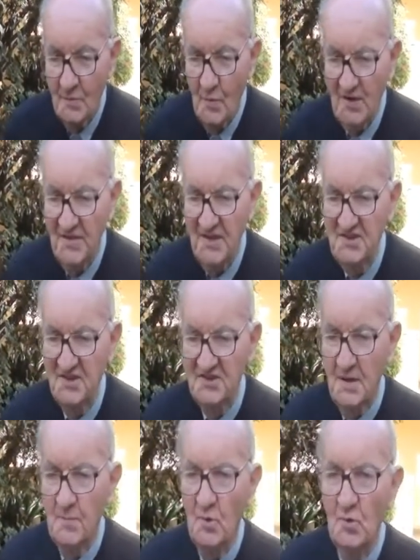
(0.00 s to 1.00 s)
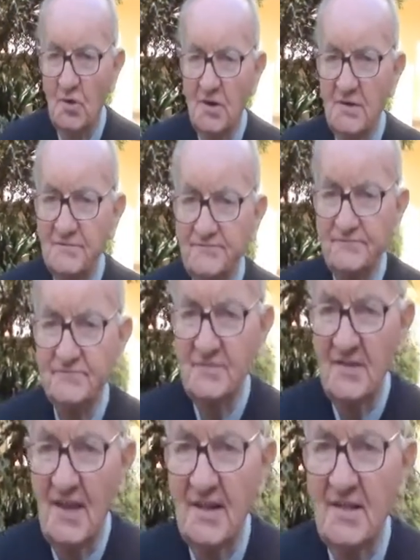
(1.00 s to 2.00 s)
Well, this is the book
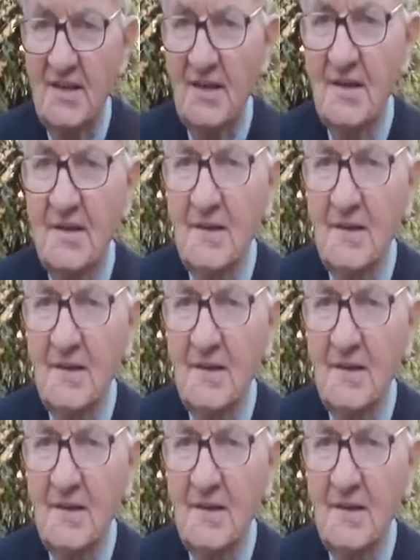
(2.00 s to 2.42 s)
that uh,